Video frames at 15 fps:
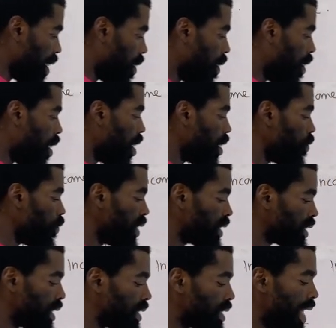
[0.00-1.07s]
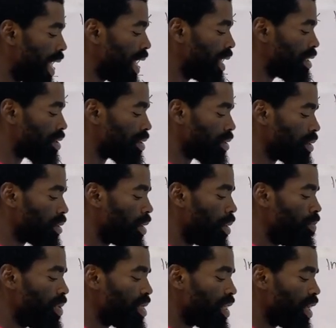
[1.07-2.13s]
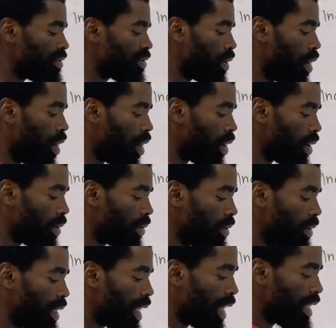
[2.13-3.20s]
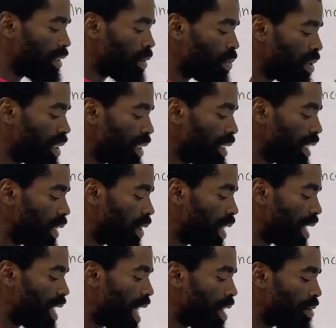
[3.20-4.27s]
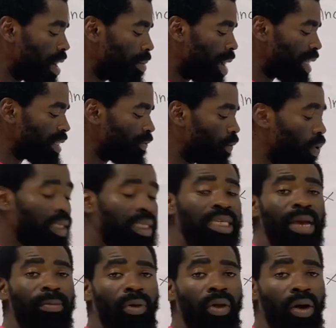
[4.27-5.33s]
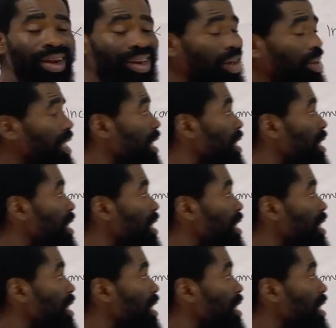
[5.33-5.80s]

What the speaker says: A hall which is 8 meters long is represented on the diagram as 4 cm long. Now,